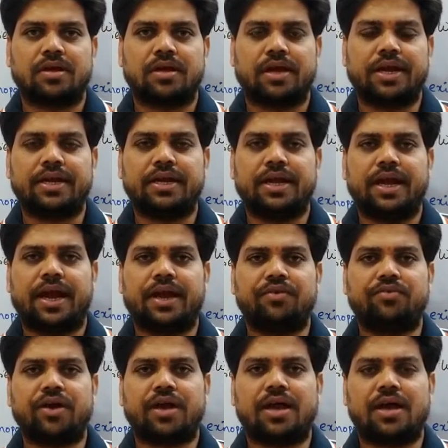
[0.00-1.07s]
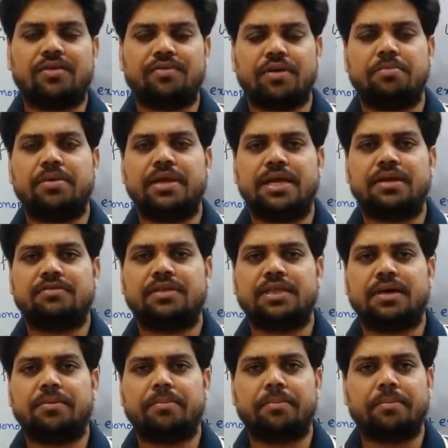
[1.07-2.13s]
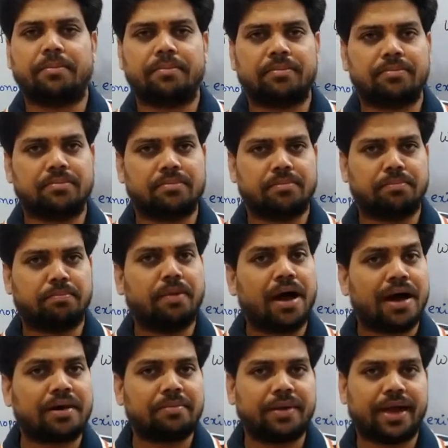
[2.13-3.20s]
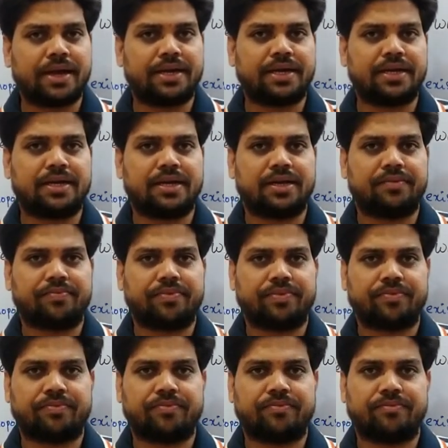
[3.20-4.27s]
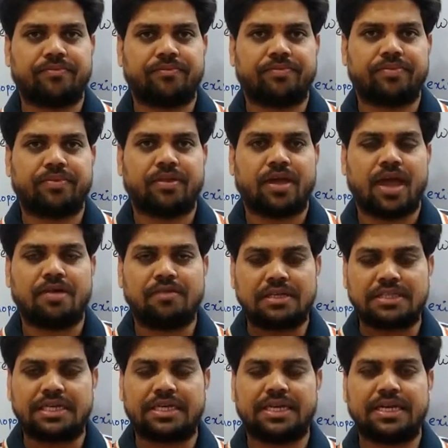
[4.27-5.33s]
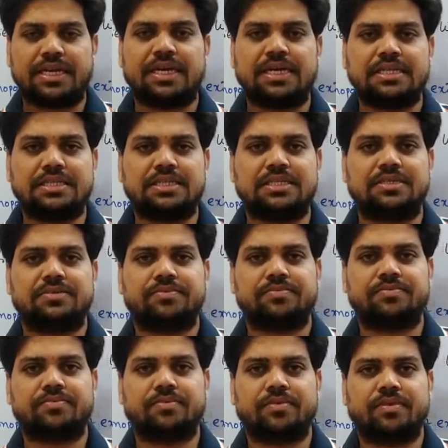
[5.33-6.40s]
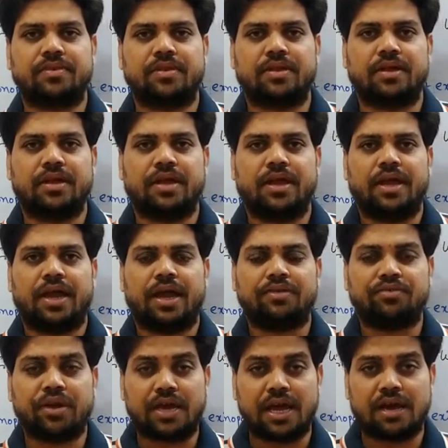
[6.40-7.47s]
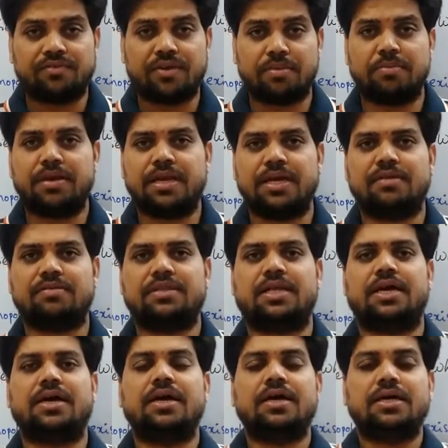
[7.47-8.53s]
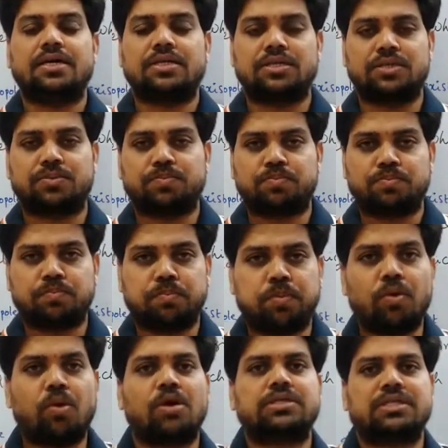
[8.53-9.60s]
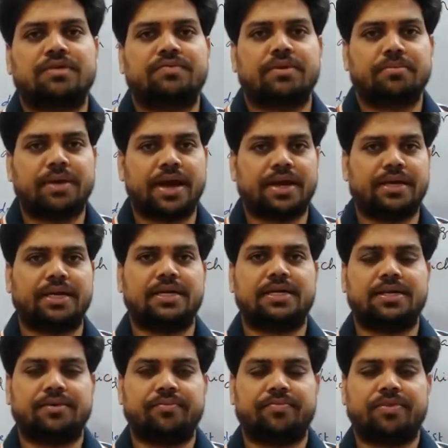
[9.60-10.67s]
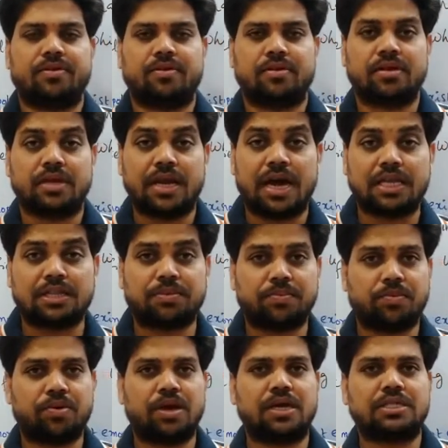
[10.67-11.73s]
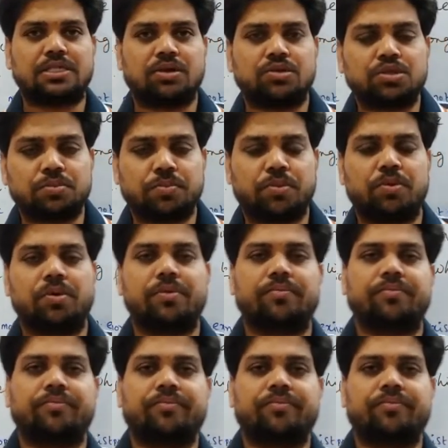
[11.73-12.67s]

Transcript: right? And we are all familiar with the bar magnet having certain length. And we are all familiar with the poles of the magnet, north pole and south pole.